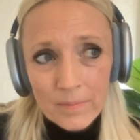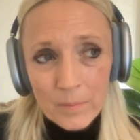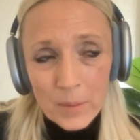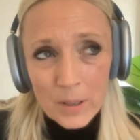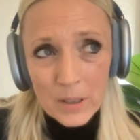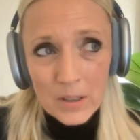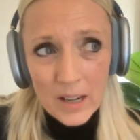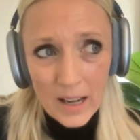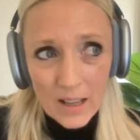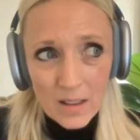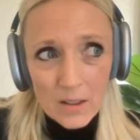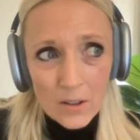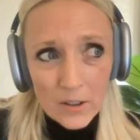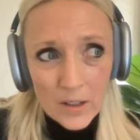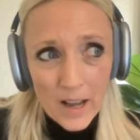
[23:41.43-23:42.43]
But you can
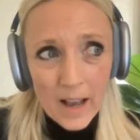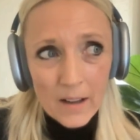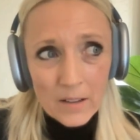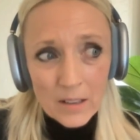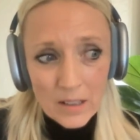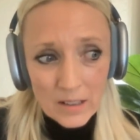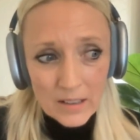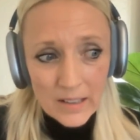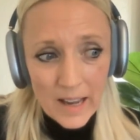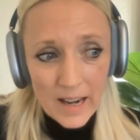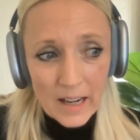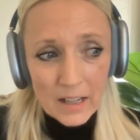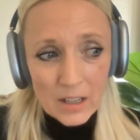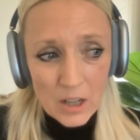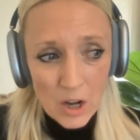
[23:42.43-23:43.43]
learn how to
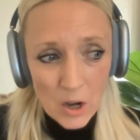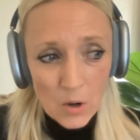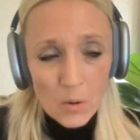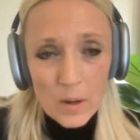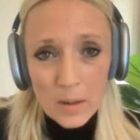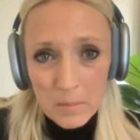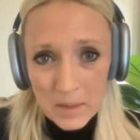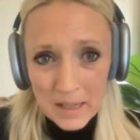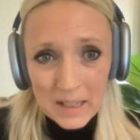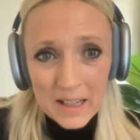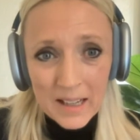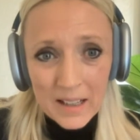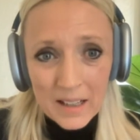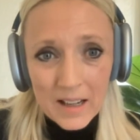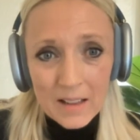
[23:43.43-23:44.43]
say no and mean
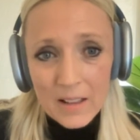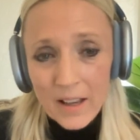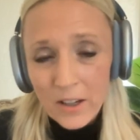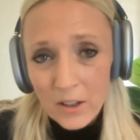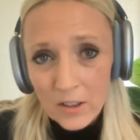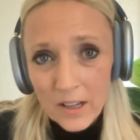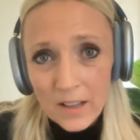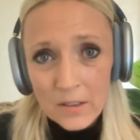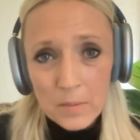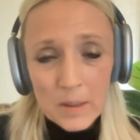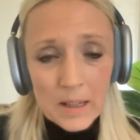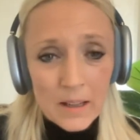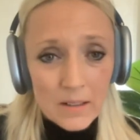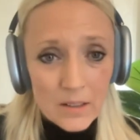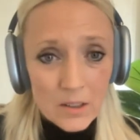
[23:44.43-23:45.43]
it and let your yes be
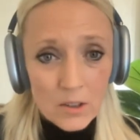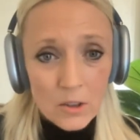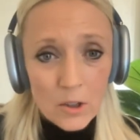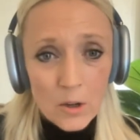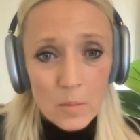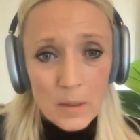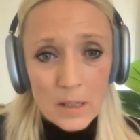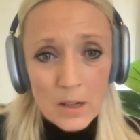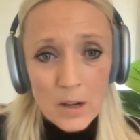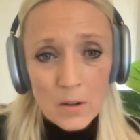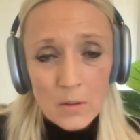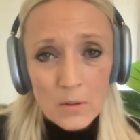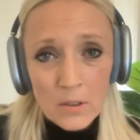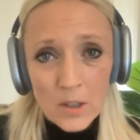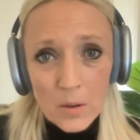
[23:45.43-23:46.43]
yes and your no be no
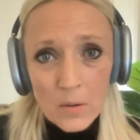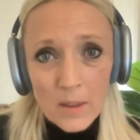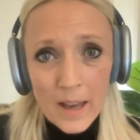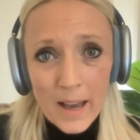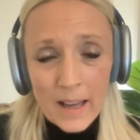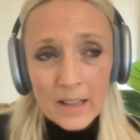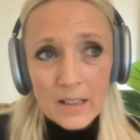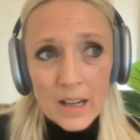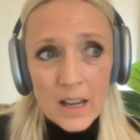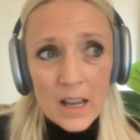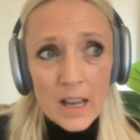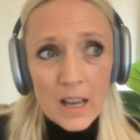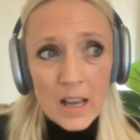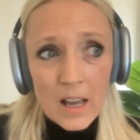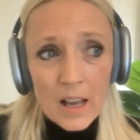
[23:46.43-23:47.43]
so that
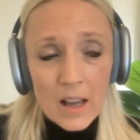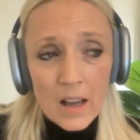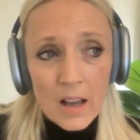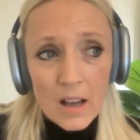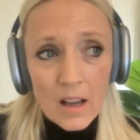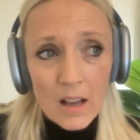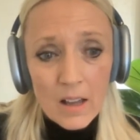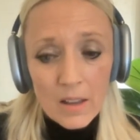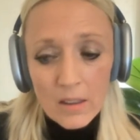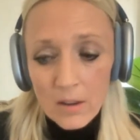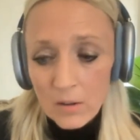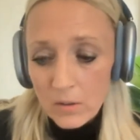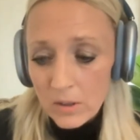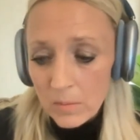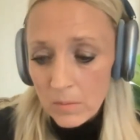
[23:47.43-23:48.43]

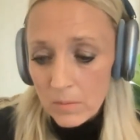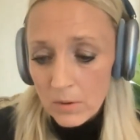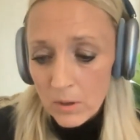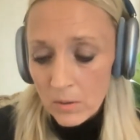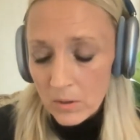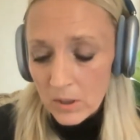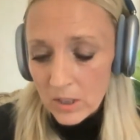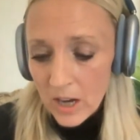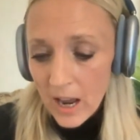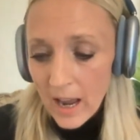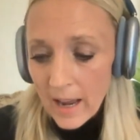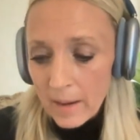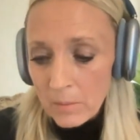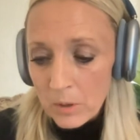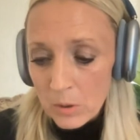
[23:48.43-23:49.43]
those those
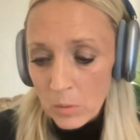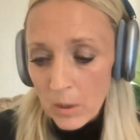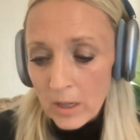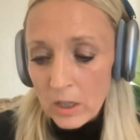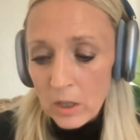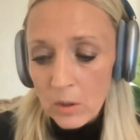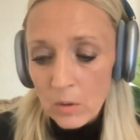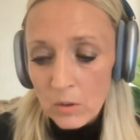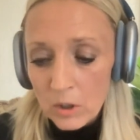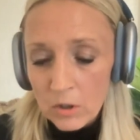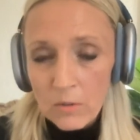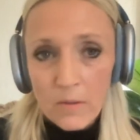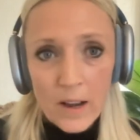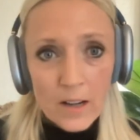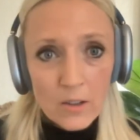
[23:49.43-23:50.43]
times when you do
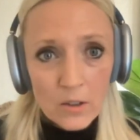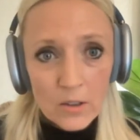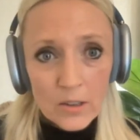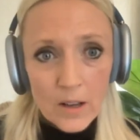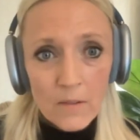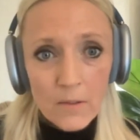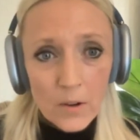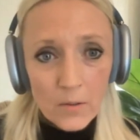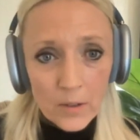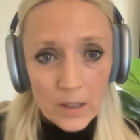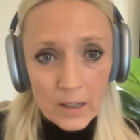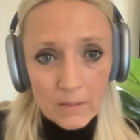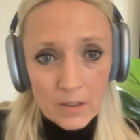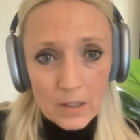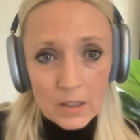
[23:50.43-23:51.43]
find yourself
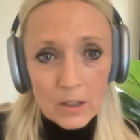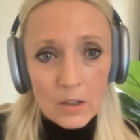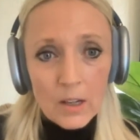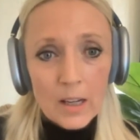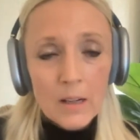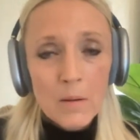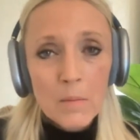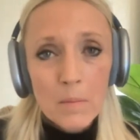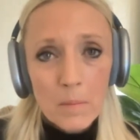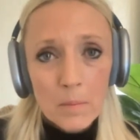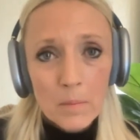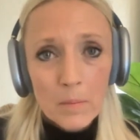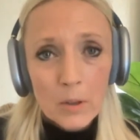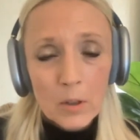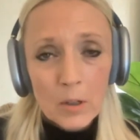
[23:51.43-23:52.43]
overgiving you can
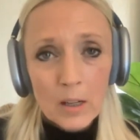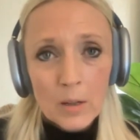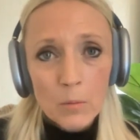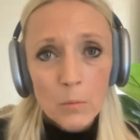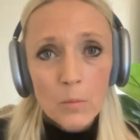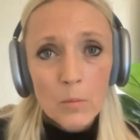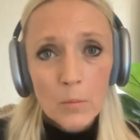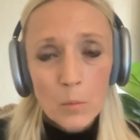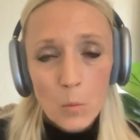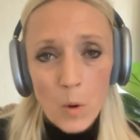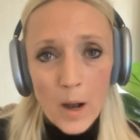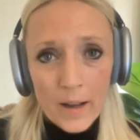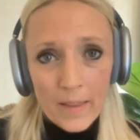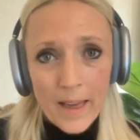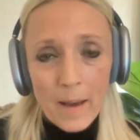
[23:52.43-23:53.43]
you can
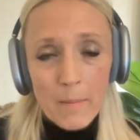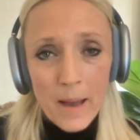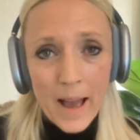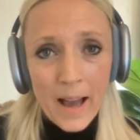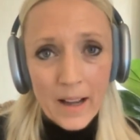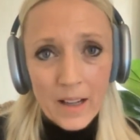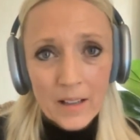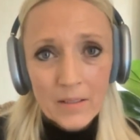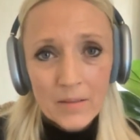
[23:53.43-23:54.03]
walk that back